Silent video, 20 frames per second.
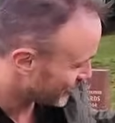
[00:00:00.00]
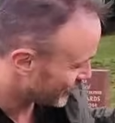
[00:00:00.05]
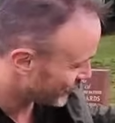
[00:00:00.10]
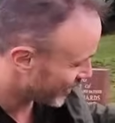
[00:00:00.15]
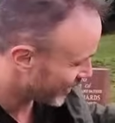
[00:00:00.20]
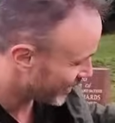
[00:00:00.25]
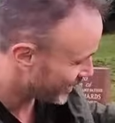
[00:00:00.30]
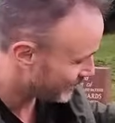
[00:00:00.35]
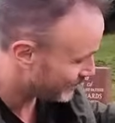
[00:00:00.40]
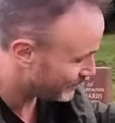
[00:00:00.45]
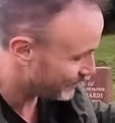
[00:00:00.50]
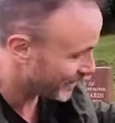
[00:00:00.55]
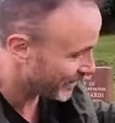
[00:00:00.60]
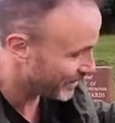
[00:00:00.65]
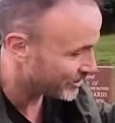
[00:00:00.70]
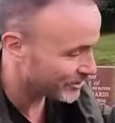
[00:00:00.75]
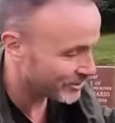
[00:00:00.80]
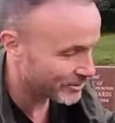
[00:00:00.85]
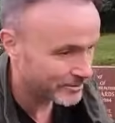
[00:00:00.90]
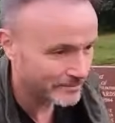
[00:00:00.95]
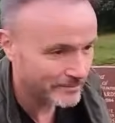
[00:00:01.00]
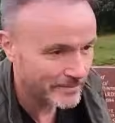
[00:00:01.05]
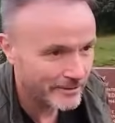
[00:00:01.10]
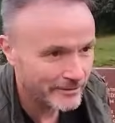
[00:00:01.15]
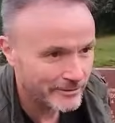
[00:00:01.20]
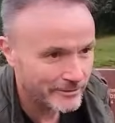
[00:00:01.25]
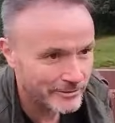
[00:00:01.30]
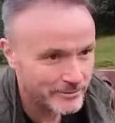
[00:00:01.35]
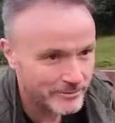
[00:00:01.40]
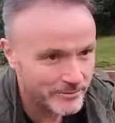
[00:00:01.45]
Greg, bless you.
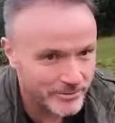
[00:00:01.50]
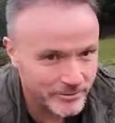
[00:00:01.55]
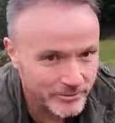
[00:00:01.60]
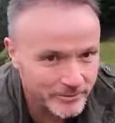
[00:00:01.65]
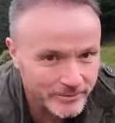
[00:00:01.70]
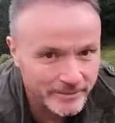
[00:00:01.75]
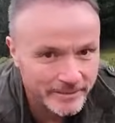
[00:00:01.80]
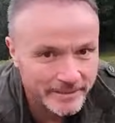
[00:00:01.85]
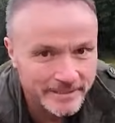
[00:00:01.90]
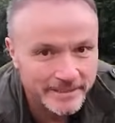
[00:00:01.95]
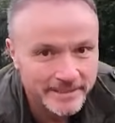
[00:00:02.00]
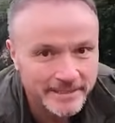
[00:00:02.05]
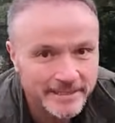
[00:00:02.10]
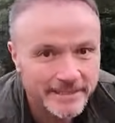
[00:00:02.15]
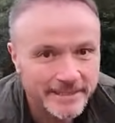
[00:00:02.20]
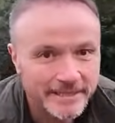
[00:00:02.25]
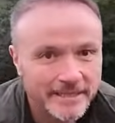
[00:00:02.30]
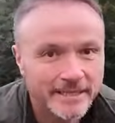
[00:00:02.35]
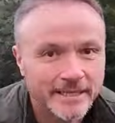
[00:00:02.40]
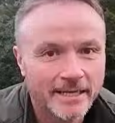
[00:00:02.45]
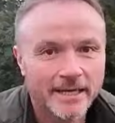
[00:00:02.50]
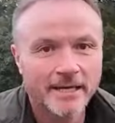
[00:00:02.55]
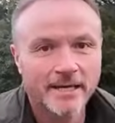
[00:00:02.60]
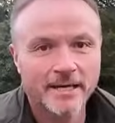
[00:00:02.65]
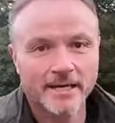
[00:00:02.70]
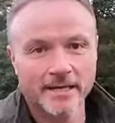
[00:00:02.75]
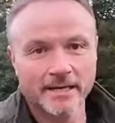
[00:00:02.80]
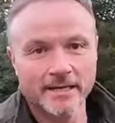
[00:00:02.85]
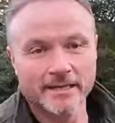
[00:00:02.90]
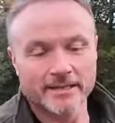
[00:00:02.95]
Merry Christmas all.
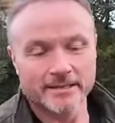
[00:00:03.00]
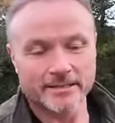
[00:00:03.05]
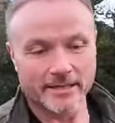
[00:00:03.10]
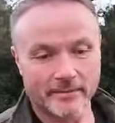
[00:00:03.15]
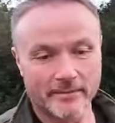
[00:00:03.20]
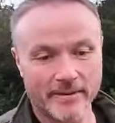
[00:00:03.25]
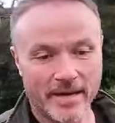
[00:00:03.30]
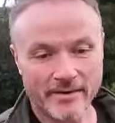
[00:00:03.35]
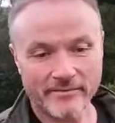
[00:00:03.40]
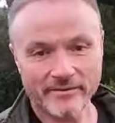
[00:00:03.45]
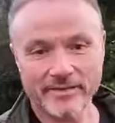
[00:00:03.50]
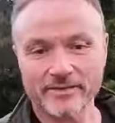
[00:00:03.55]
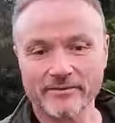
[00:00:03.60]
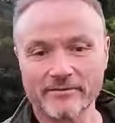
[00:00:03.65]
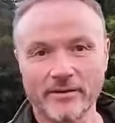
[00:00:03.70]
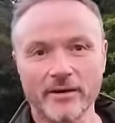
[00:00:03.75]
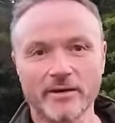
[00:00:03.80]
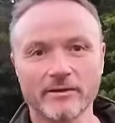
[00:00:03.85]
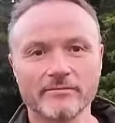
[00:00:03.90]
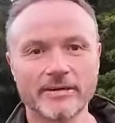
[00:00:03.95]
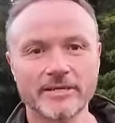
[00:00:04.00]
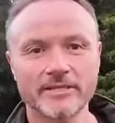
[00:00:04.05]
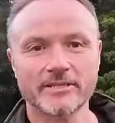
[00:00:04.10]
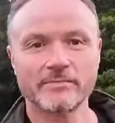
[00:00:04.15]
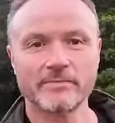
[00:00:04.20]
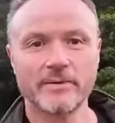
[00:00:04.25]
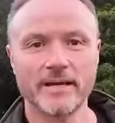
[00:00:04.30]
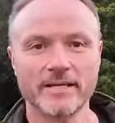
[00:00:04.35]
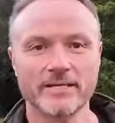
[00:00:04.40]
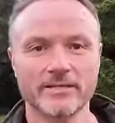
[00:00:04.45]
So there we have it, the final
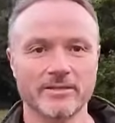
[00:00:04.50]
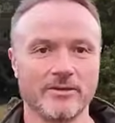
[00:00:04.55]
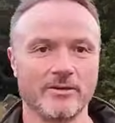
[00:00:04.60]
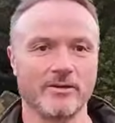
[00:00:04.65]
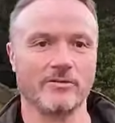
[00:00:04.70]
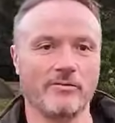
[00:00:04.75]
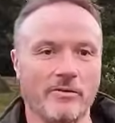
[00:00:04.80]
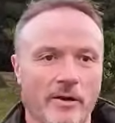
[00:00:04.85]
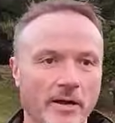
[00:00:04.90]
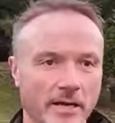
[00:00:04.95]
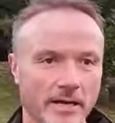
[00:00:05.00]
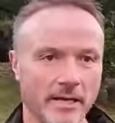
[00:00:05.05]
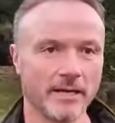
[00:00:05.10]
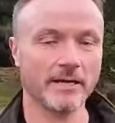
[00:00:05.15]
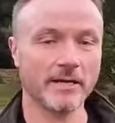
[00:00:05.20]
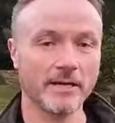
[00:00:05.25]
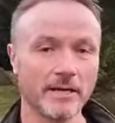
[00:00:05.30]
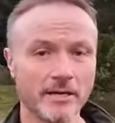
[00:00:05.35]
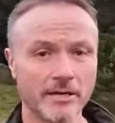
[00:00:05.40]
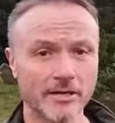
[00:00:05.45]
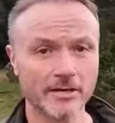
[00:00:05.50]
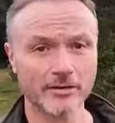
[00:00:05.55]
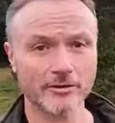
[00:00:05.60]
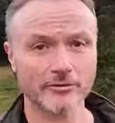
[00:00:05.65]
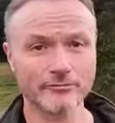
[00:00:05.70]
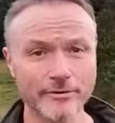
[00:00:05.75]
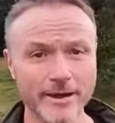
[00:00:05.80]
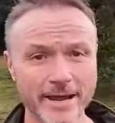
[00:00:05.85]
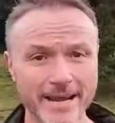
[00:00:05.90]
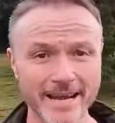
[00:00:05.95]
resting place of
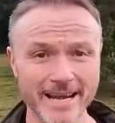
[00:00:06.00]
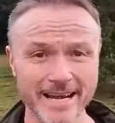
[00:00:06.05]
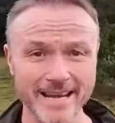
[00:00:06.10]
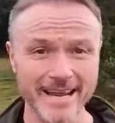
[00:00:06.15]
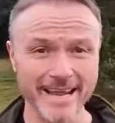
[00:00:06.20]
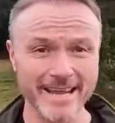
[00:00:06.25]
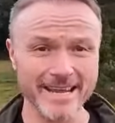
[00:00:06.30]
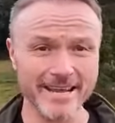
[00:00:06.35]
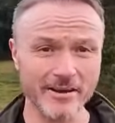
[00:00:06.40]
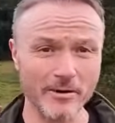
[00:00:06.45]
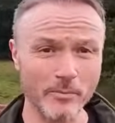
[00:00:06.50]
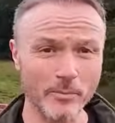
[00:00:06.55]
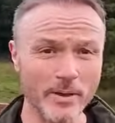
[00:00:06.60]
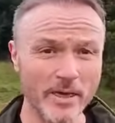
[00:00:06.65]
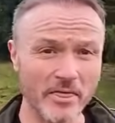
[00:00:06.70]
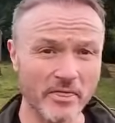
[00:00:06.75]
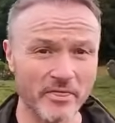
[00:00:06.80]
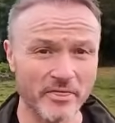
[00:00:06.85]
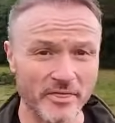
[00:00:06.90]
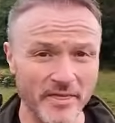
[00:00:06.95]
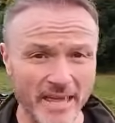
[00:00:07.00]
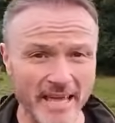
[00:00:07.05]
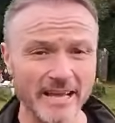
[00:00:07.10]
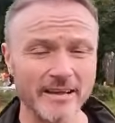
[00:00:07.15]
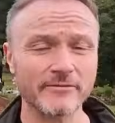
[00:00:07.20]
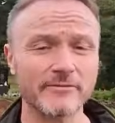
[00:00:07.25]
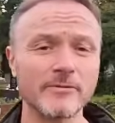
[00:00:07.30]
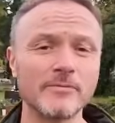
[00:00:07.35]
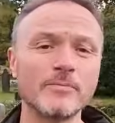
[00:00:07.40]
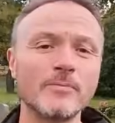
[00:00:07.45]
Greg Lake, we
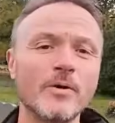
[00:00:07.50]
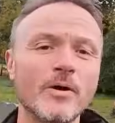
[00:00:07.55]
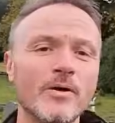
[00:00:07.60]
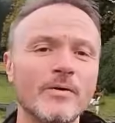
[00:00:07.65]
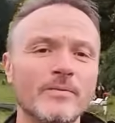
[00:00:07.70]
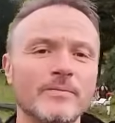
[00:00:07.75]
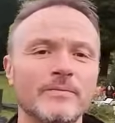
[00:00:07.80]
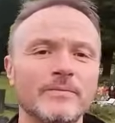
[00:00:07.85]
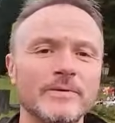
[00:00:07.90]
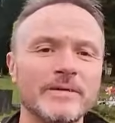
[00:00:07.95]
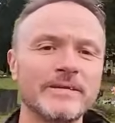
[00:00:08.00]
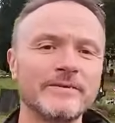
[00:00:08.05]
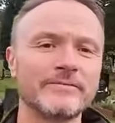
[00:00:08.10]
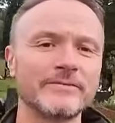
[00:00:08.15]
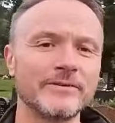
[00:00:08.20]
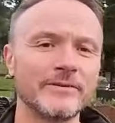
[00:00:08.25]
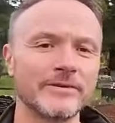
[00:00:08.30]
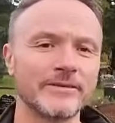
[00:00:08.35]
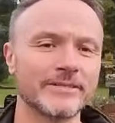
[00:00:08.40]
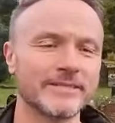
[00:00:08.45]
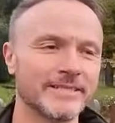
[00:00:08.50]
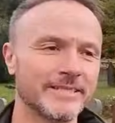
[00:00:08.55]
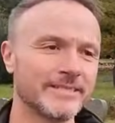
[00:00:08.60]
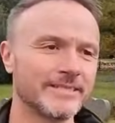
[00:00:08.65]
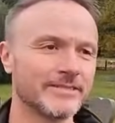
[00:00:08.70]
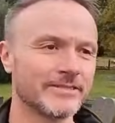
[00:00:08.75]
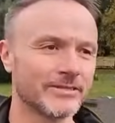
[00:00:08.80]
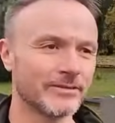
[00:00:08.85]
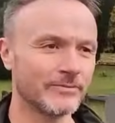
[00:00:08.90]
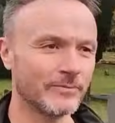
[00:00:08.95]
think, from what we've looked
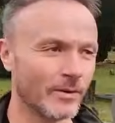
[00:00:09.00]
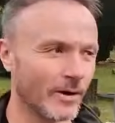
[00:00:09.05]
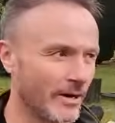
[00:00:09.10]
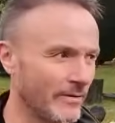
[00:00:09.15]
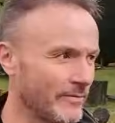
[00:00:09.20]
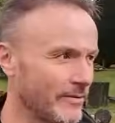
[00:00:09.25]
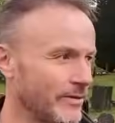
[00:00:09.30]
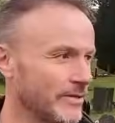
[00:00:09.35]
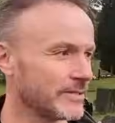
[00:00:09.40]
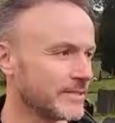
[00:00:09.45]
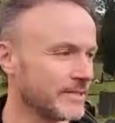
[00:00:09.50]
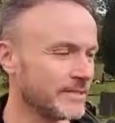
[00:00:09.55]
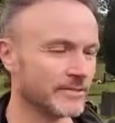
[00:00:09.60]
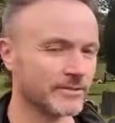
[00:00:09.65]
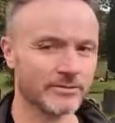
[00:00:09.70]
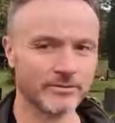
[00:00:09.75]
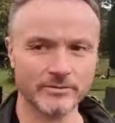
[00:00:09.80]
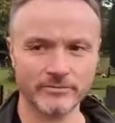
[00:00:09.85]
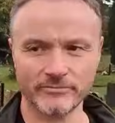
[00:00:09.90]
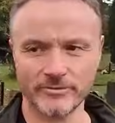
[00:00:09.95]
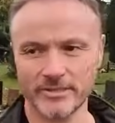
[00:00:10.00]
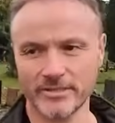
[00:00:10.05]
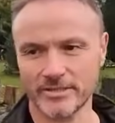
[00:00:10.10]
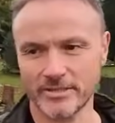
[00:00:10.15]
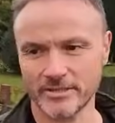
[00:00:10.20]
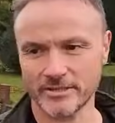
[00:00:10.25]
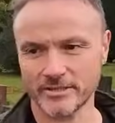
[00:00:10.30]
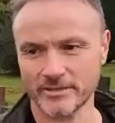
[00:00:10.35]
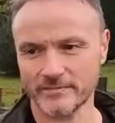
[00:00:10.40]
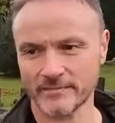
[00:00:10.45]
into, what I've looked into and the
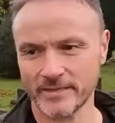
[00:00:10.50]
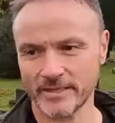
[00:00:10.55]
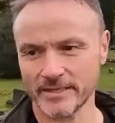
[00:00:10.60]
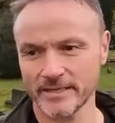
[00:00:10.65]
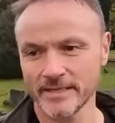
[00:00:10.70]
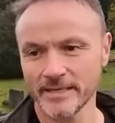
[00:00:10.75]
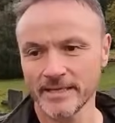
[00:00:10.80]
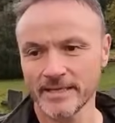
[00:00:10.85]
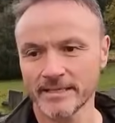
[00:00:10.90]
research I've done.